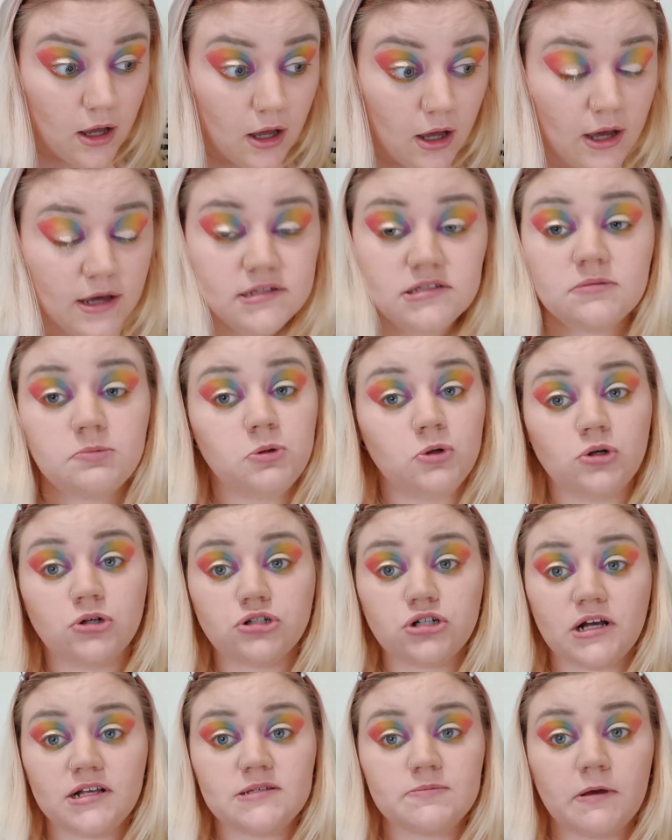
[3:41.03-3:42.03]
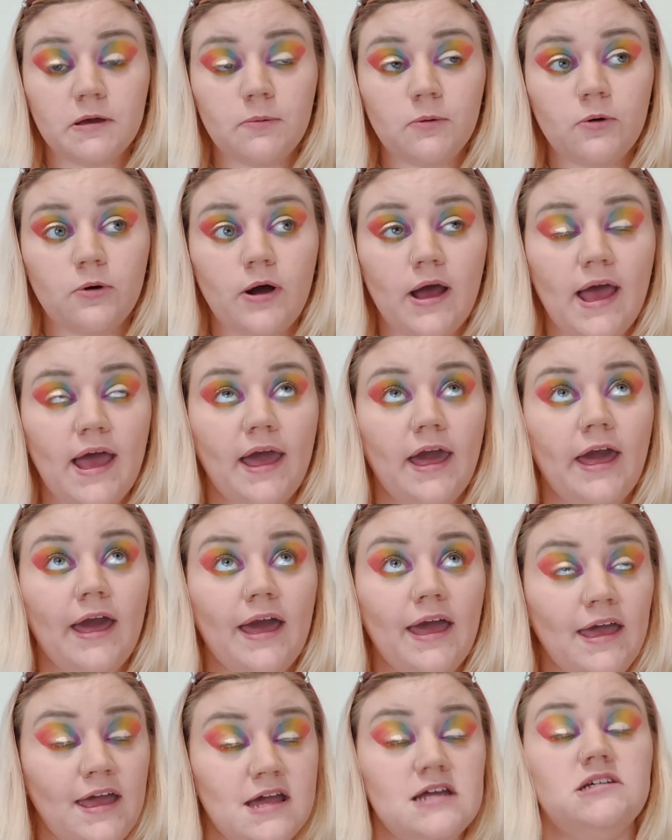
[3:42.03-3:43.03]
I support trans people a
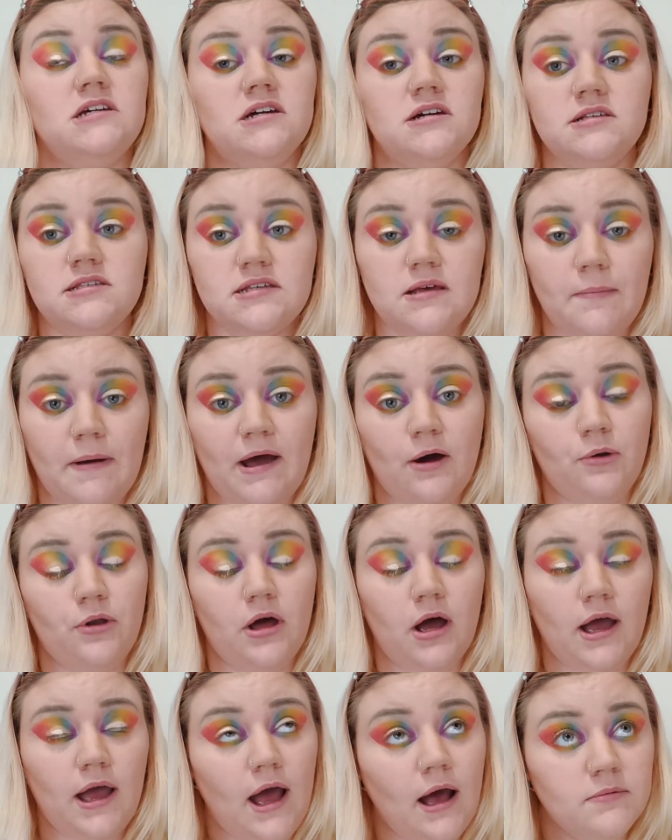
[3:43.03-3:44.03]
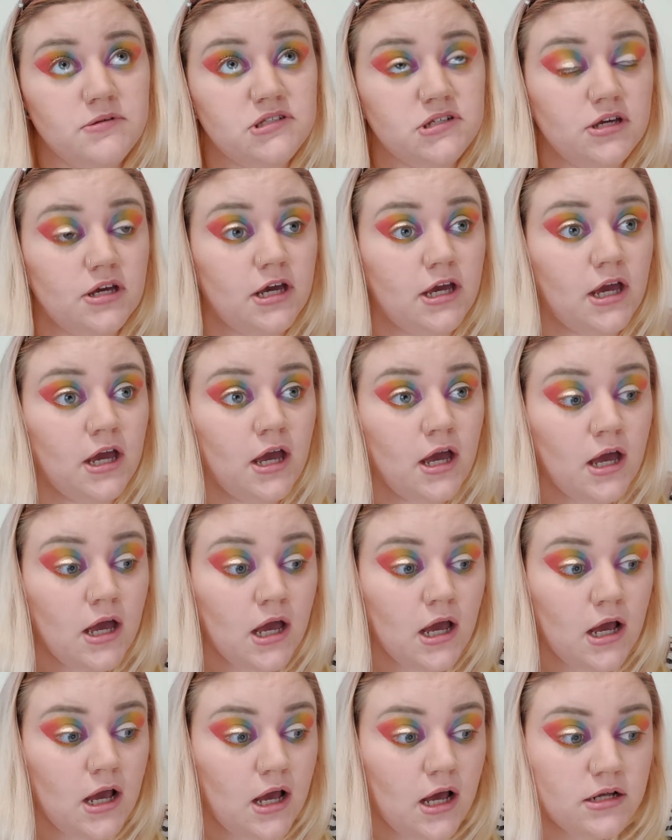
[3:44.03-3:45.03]
hideous amount. I absolutely
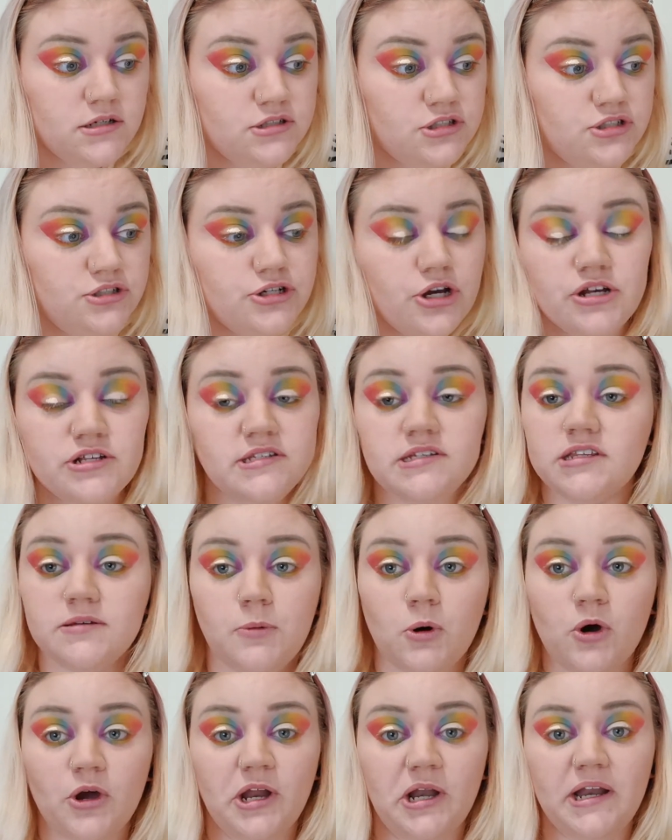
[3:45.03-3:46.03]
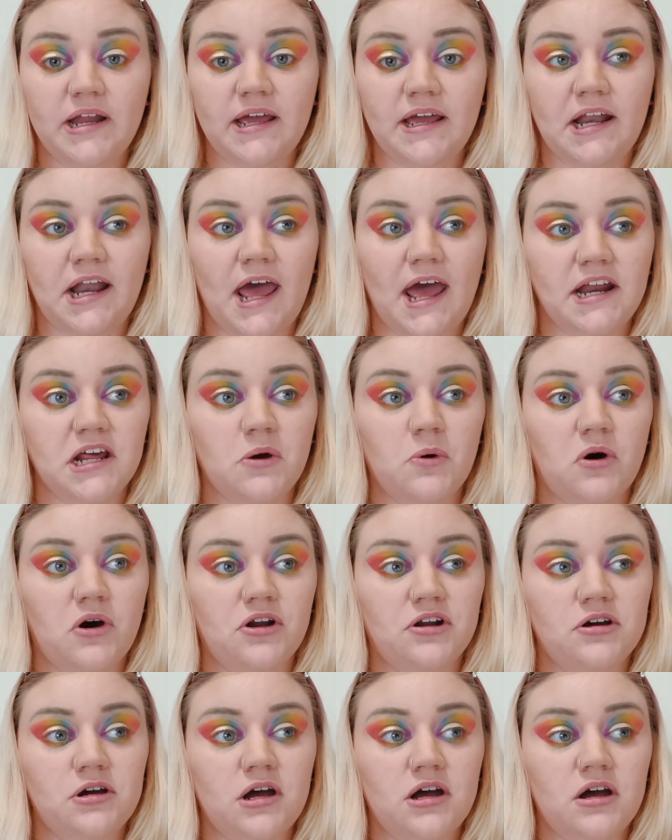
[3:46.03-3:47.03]
don't see the point in
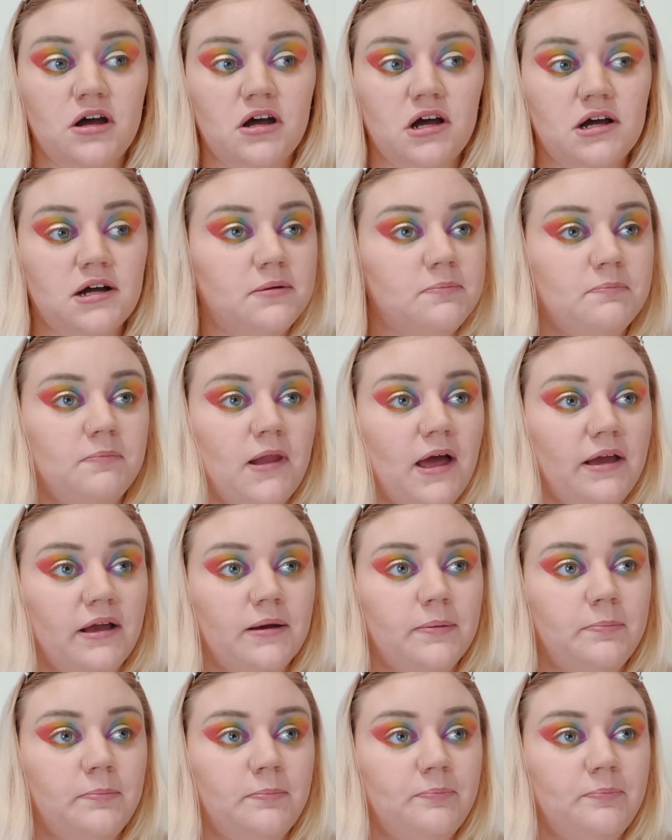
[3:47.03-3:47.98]
anyone like